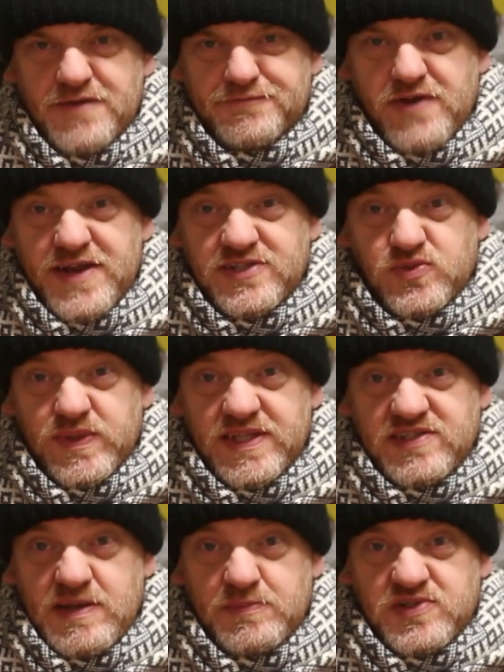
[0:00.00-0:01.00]
Friends, when the
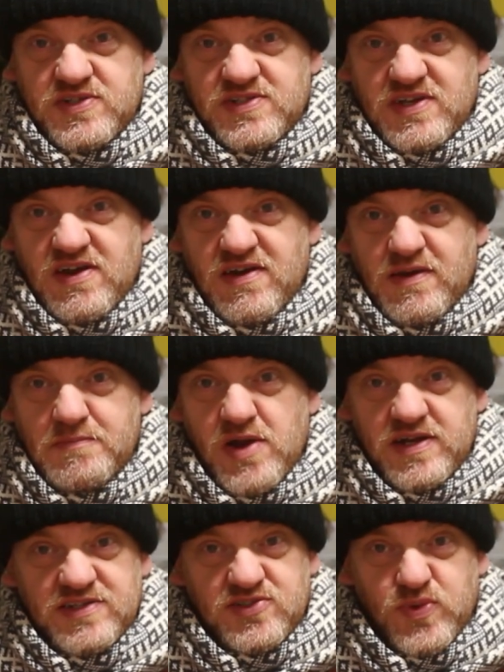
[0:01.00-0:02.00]
temperatures are
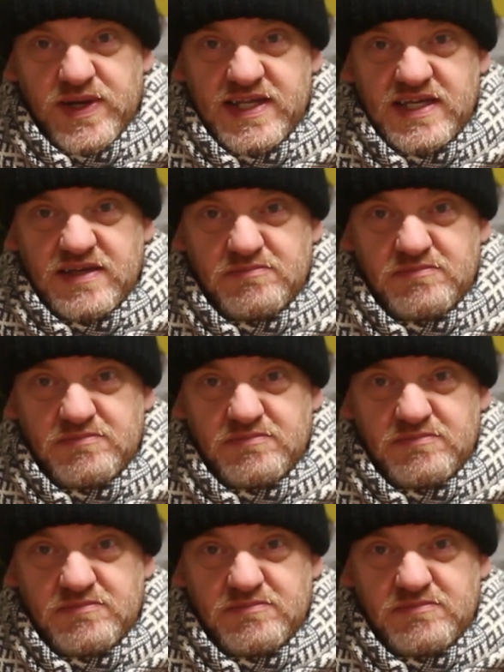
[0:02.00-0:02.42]
minus 20,